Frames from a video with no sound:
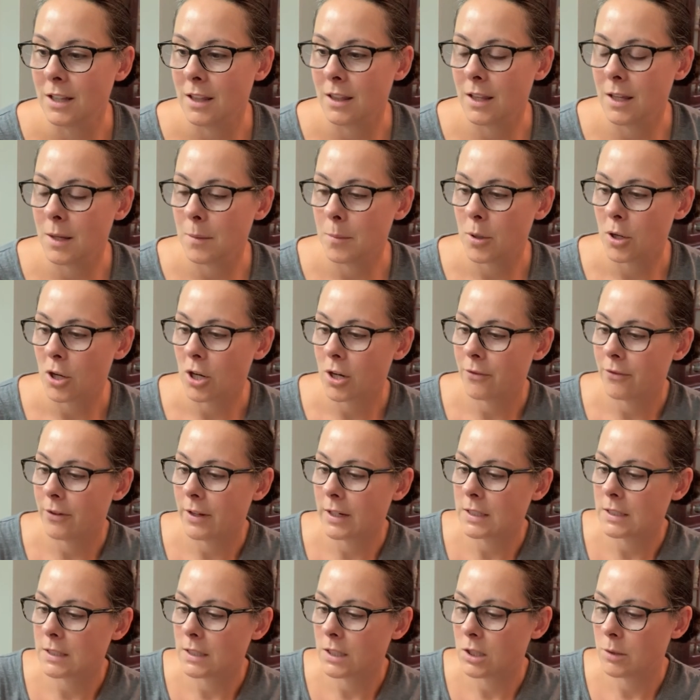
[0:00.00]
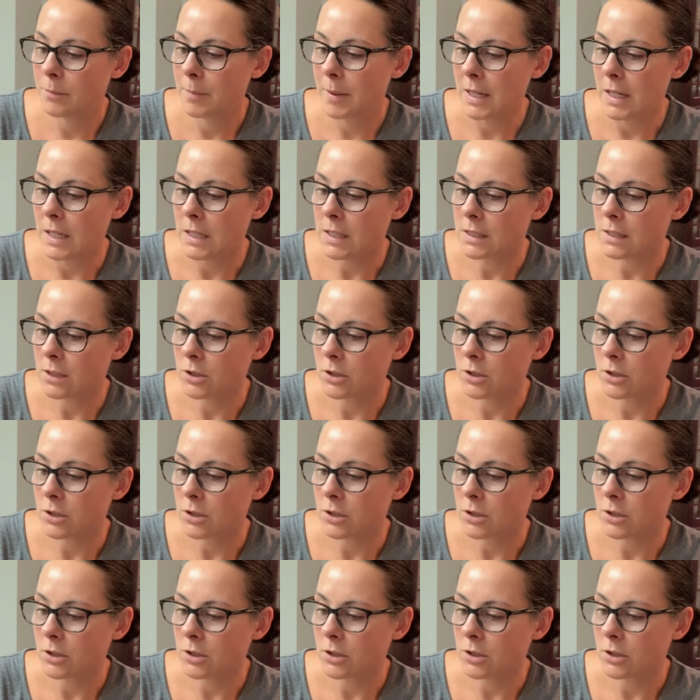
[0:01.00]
the perfect little piece.